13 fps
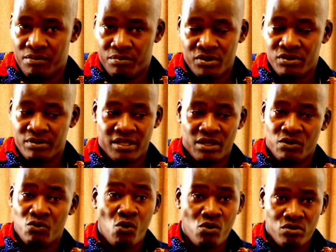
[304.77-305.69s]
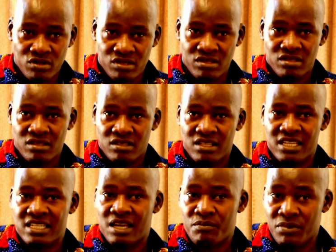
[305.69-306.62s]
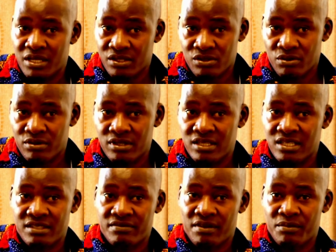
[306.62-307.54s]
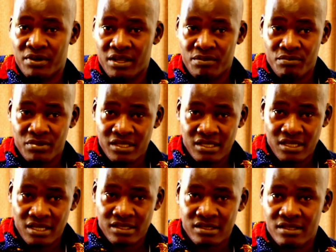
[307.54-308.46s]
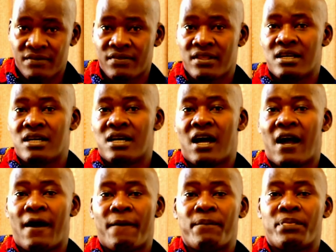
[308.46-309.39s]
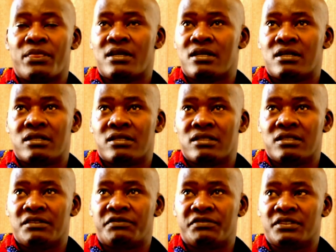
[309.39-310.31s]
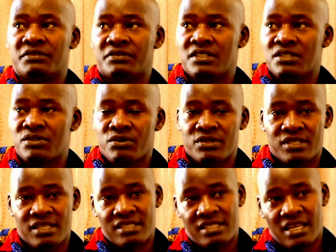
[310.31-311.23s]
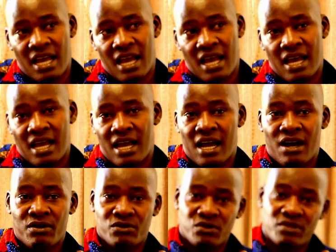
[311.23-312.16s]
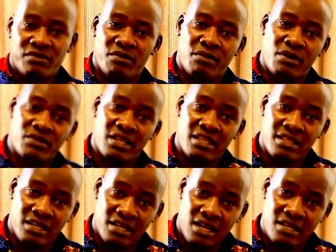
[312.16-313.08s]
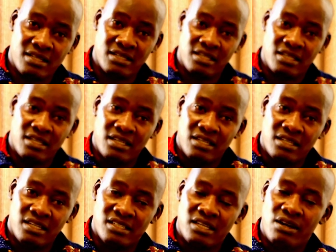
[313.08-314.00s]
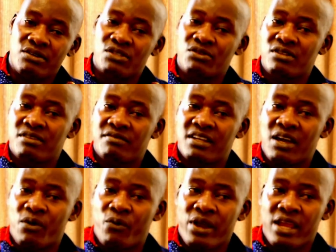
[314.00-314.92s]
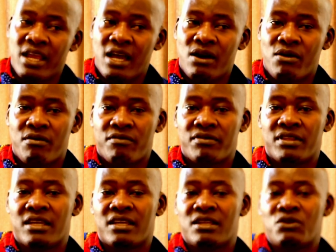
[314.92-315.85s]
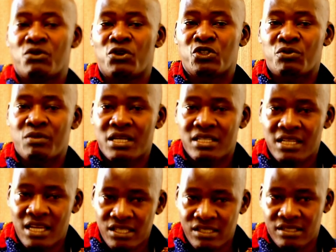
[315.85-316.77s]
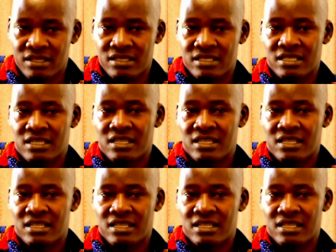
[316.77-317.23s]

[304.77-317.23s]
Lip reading: possibly the goods that are being sold in this family business? If these sources are outsourced from outside the country, the child is not even aware of the documentation